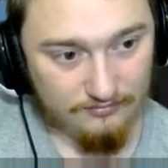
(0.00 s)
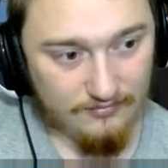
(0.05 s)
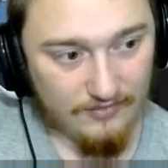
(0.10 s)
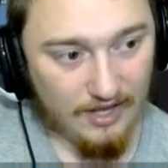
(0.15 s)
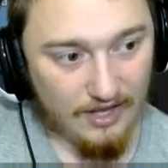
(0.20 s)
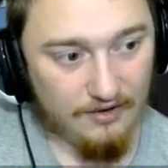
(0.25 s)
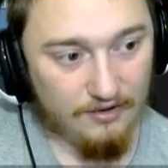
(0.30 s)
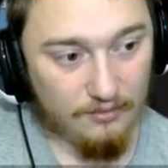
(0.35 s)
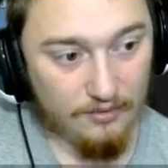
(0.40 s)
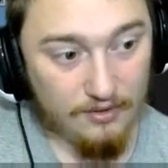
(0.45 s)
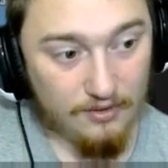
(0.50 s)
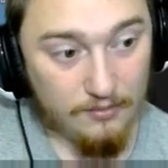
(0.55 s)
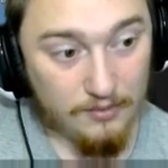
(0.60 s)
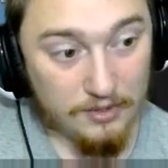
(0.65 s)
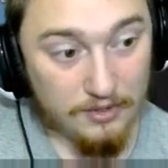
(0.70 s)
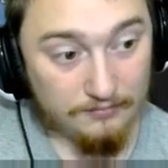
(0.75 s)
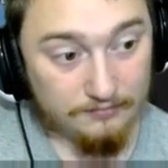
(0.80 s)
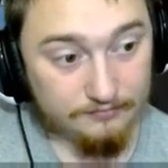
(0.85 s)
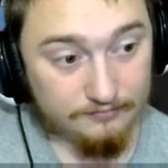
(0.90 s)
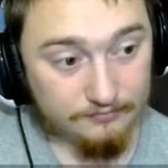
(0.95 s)
don't really want
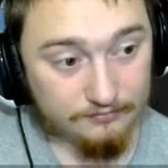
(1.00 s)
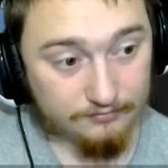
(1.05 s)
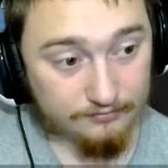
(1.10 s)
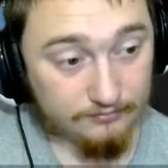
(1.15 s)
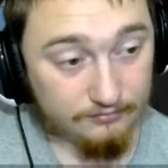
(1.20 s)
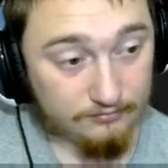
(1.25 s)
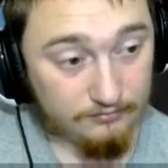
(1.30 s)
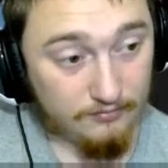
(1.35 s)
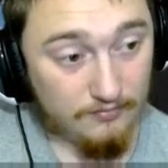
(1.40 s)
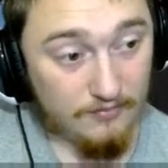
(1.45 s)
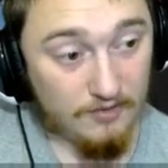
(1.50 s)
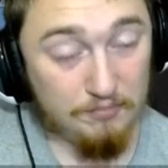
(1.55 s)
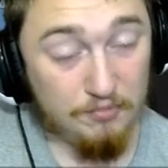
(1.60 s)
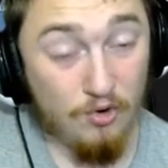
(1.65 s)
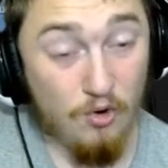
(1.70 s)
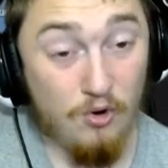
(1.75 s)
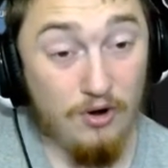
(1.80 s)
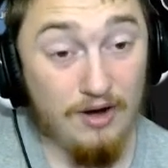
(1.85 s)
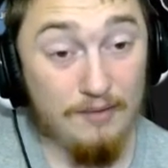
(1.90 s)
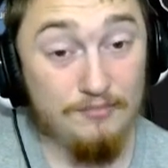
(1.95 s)
to
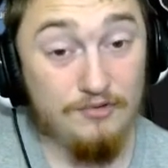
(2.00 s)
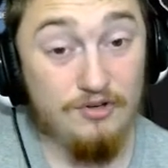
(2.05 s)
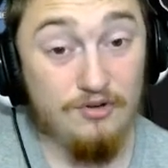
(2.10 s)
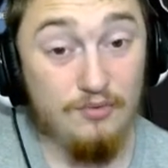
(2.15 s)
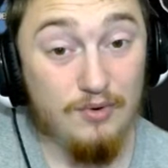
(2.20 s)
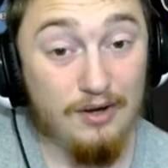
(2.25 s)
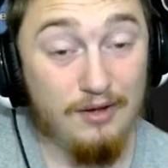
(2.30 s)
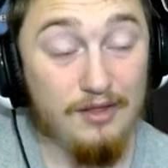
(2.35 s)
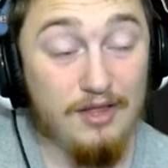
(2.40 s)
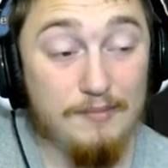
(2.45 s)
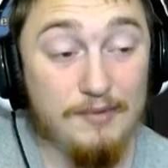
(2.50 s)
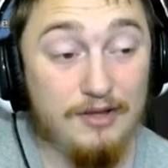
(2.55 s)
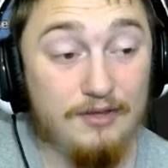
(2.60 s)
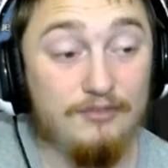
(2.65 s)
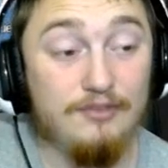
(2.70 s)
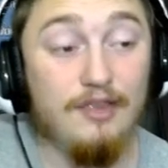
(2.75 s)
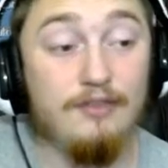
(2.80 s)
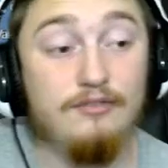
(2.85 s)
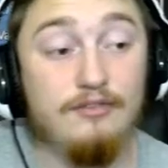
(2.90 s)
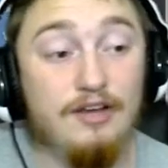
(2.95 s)
program too quickly, because
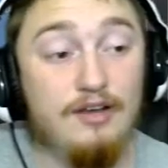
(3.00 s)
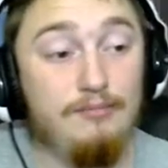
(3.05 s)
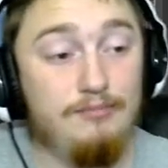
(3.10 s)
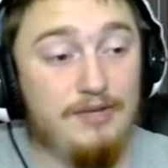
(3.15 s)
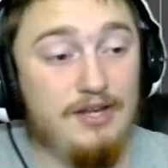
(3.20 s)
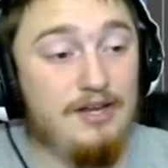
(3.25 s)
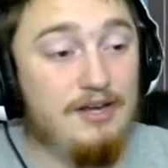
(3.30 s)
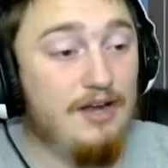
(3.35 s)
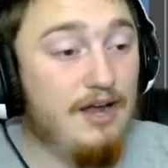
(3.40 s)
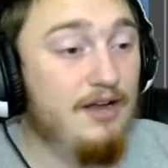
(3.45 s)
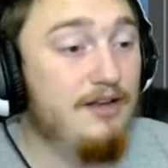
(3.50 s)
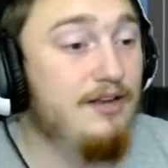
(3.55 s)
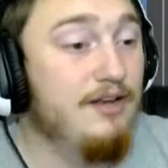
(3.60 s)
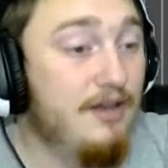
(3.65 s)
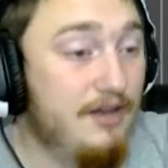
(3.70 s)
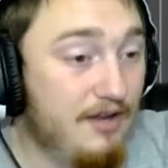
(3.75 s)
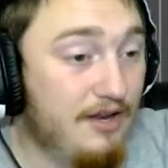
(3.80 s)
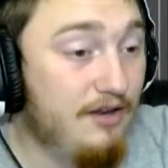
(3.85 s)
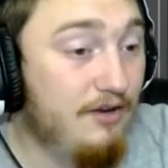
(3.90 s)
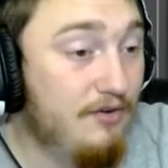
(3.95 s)
that's going to mean I need to
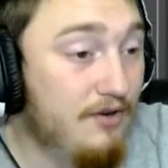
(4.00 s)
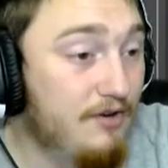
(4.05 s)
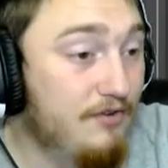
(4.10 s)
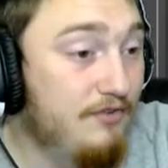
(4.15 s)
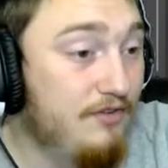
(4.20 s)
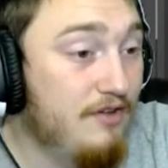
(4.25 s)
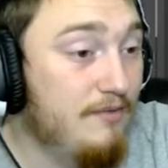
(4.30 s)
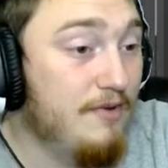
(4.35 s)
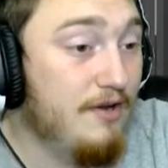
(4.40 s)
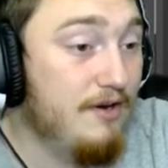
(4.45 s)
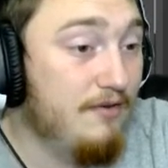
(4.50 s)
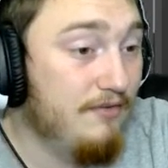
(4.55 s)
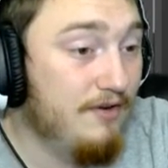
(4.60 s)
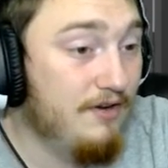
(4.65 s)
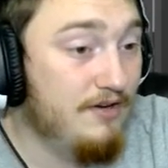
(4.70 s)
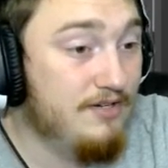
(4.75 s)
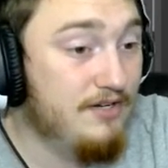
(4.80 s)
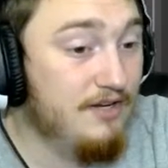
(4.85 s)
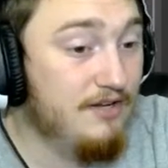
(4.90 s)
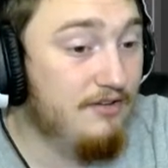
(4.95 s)
increase the amount of
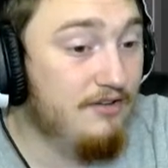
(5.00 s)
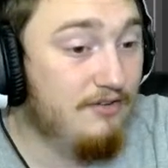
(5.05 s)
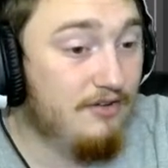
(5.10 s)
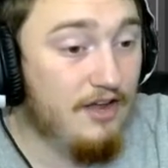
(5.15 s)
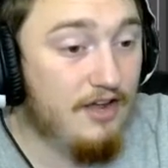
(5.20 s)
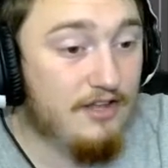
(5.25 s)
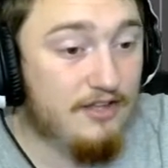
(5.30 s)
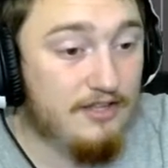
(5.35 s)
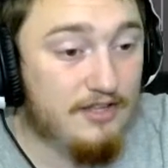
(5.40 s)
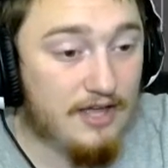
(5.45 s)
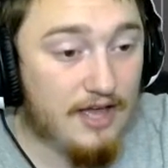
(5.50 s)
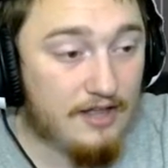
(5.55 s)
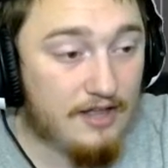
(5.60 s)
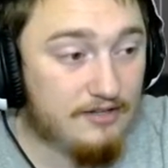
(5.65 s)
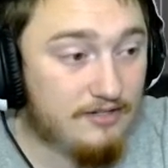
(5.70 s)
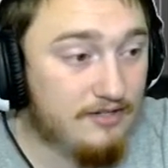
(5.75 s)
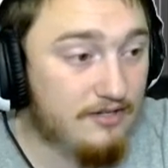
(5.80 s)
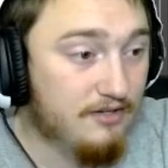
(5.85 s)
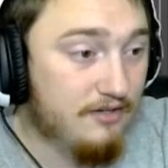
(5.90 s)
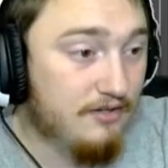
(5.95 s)
ideas I get.